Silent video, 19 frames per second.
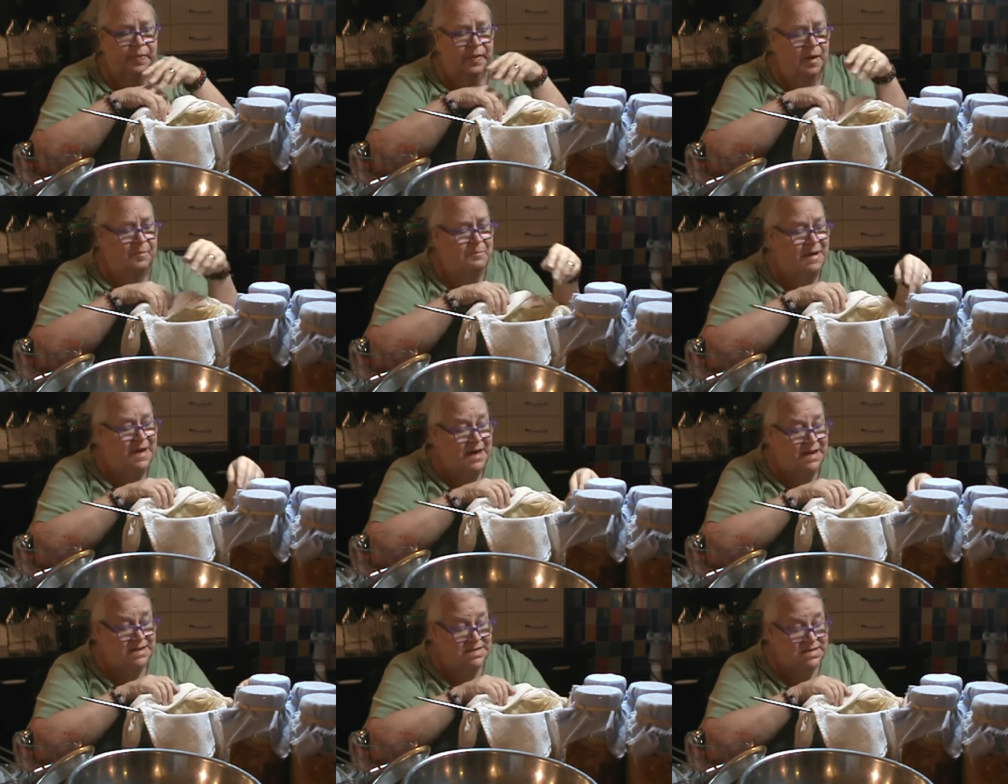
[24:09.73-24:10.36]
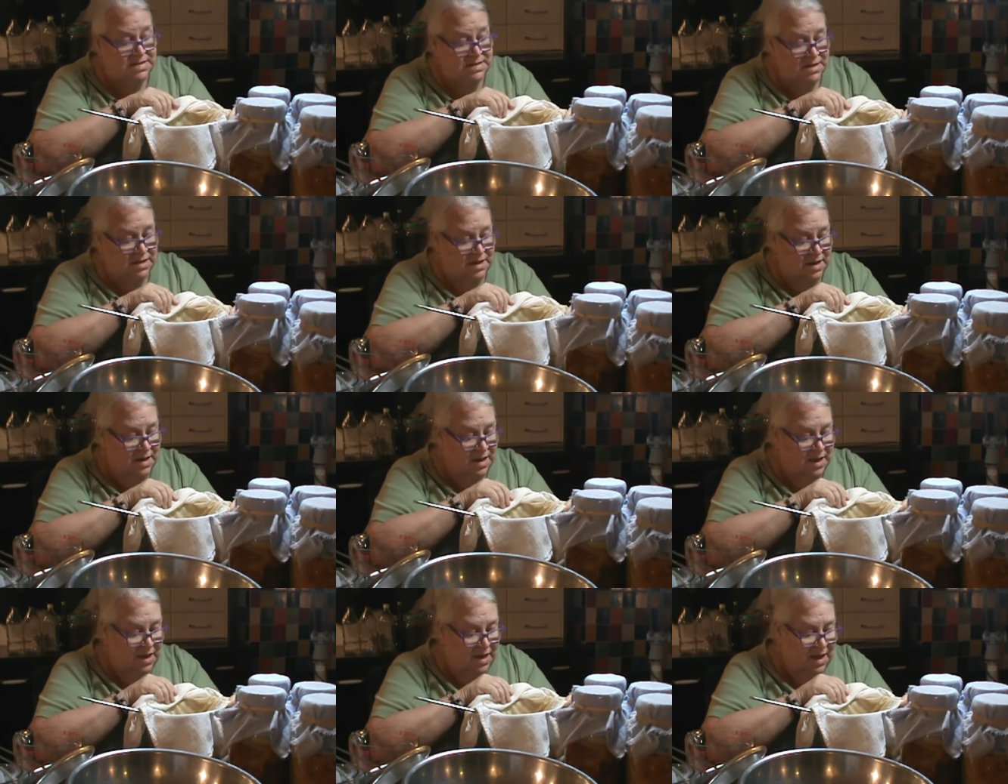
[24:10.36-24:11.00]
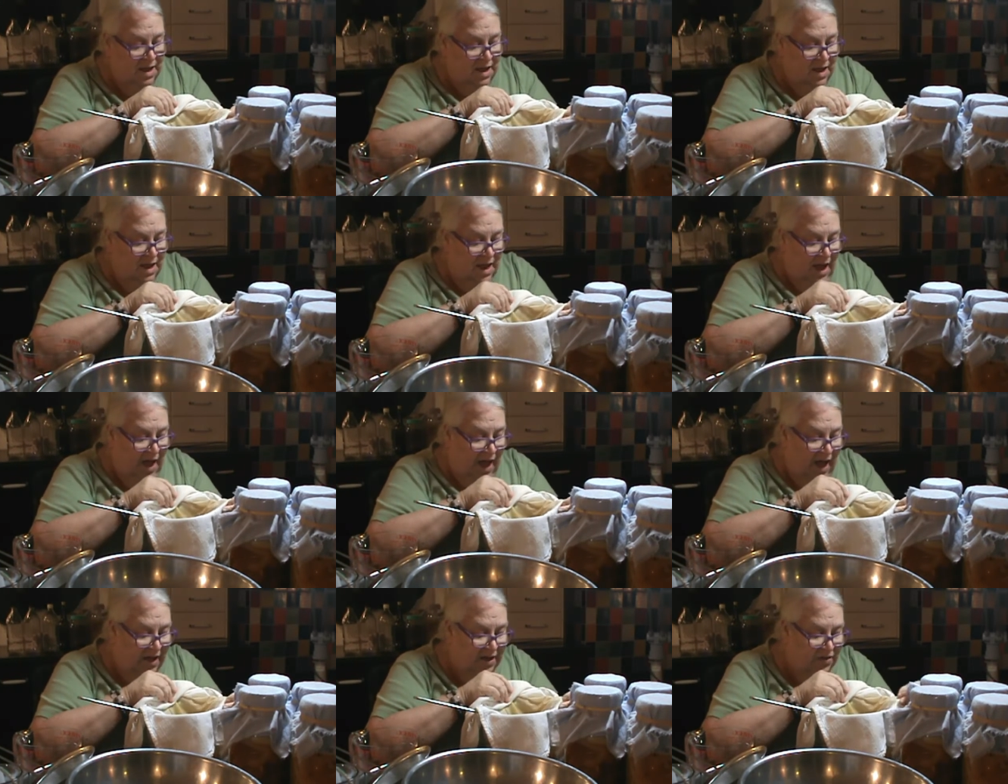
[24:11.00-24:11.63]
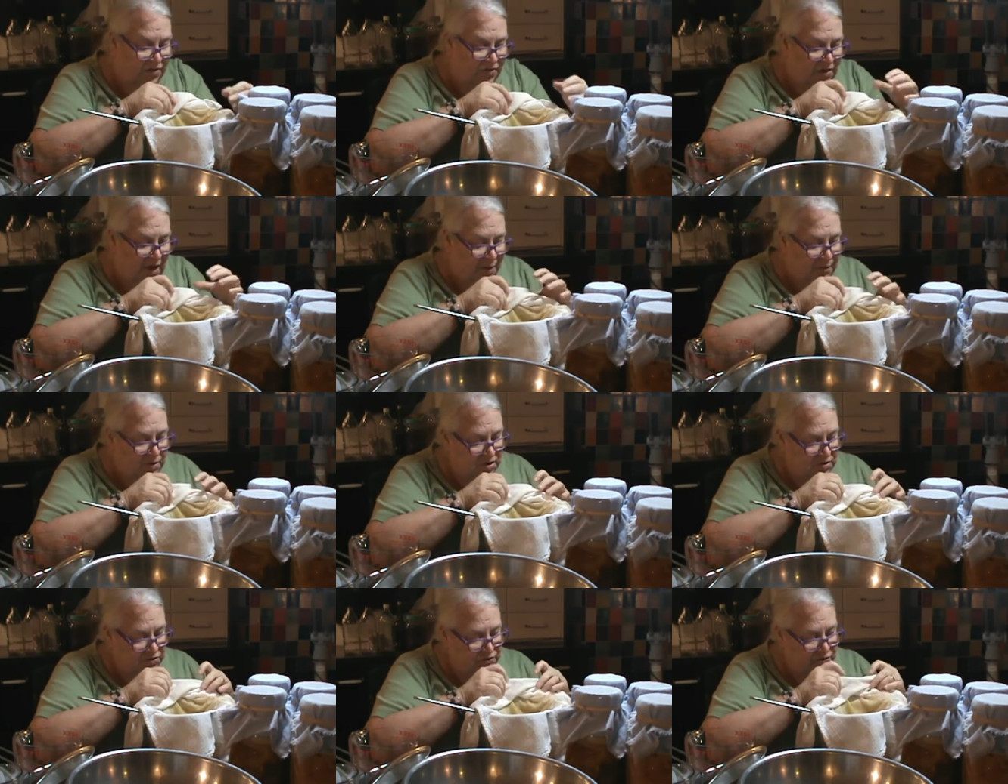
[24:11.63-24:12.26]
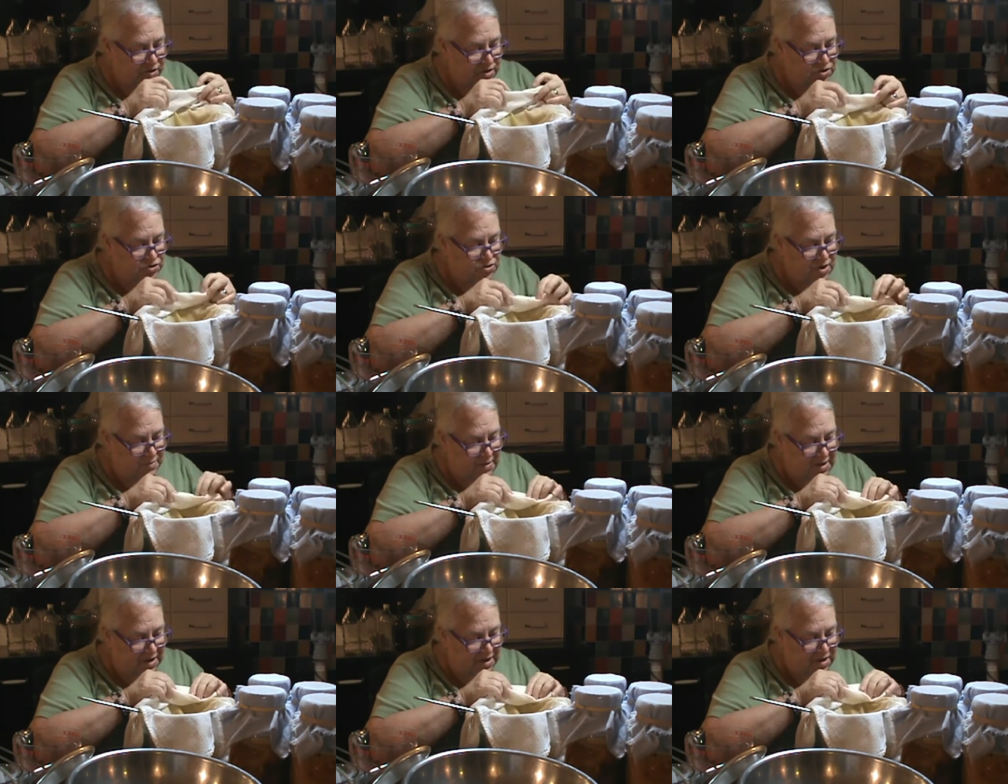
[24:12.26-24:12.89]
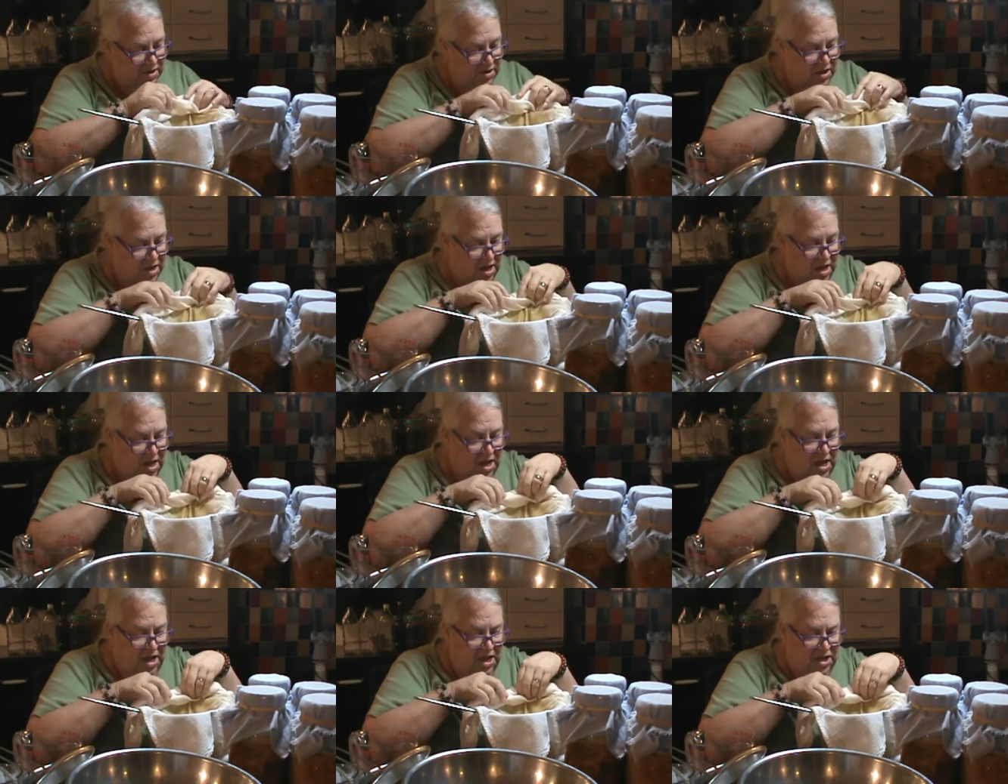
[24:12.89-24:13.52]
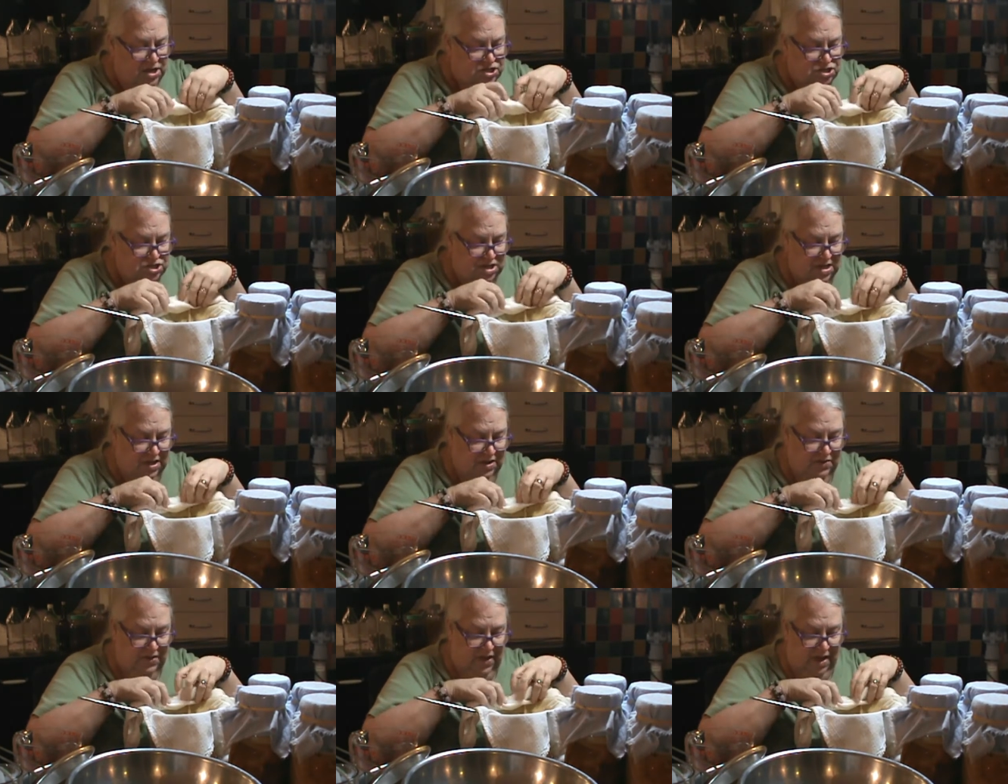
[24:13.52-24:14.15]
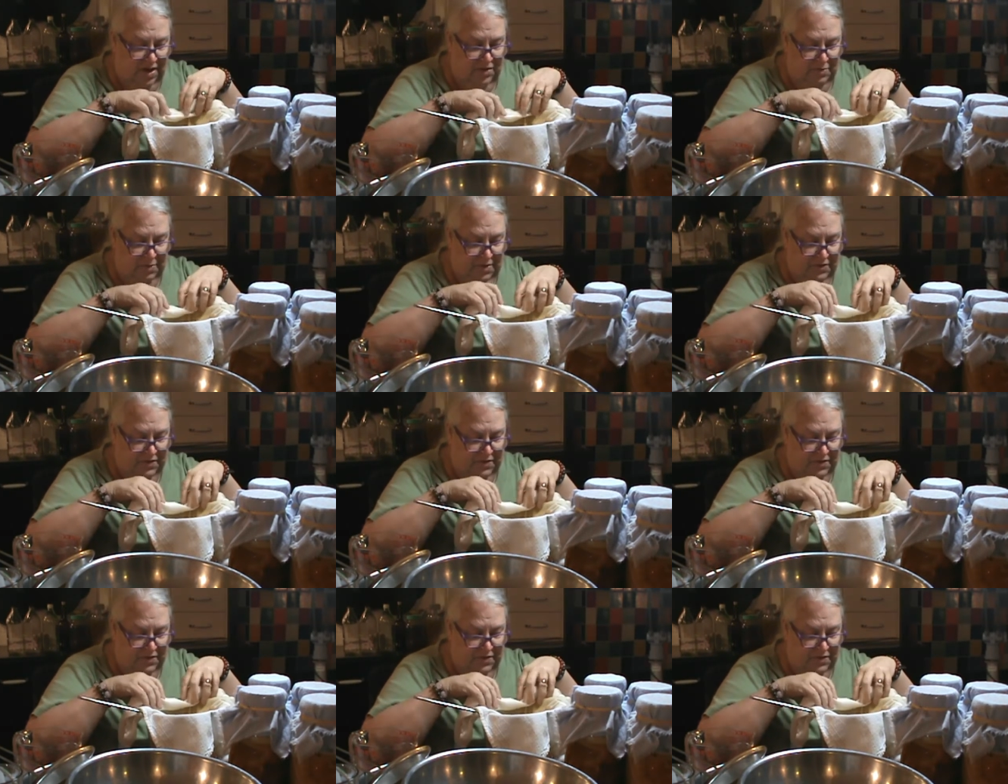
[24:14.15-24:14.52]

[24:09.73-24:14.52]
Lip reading: But I'm going to certainly try making cheese out of my